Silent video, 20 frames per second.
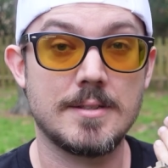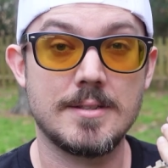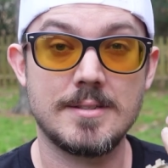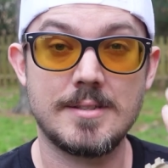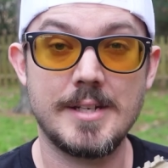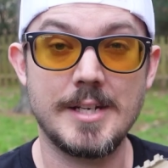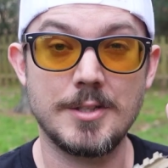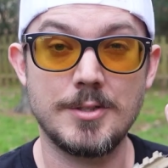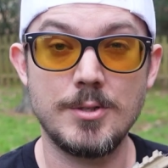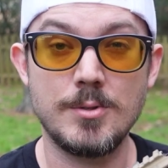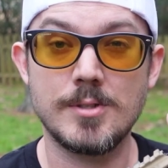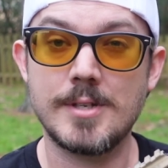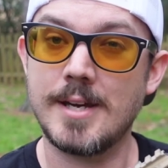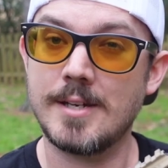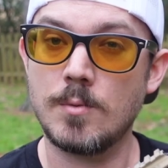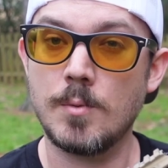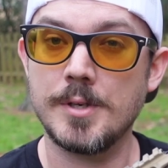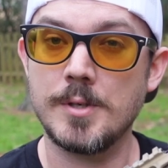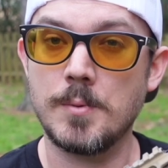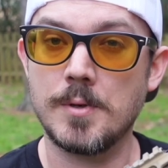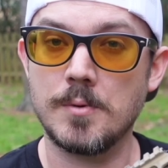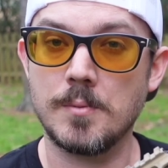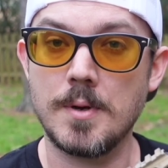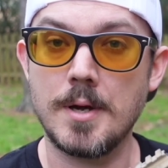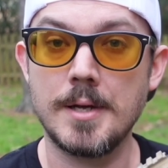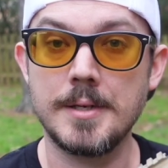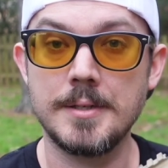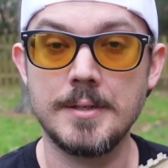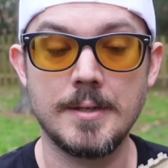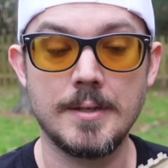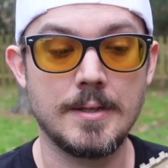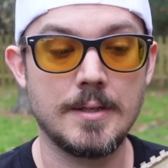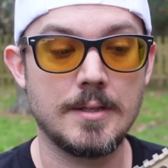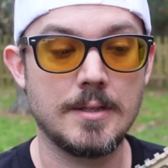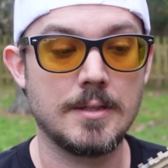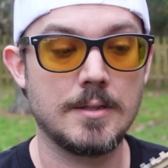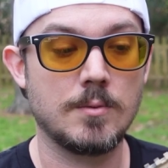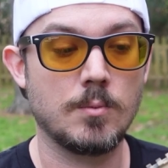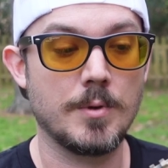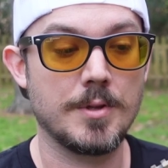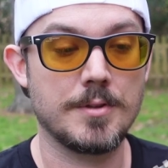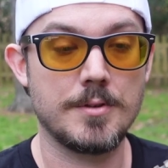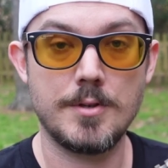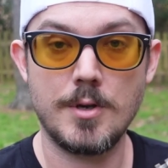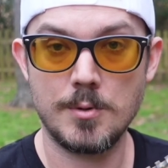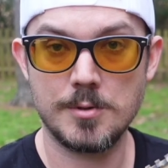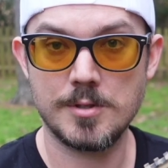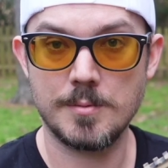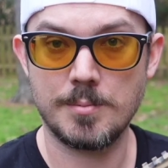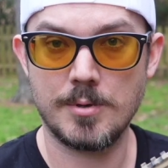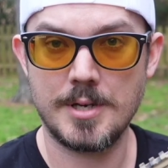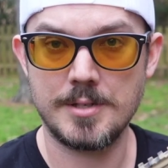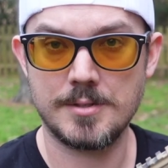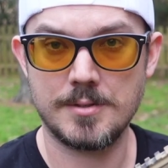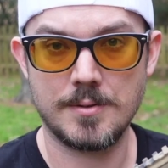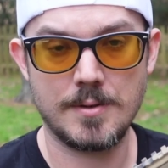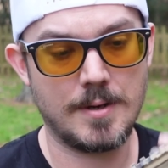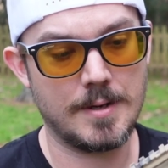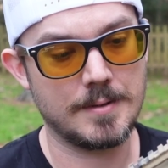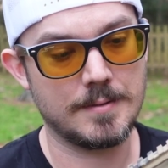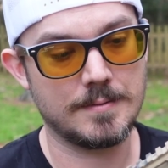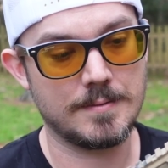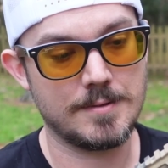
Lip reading: Setting 2 is kind of where you want to run, with no suppressor on.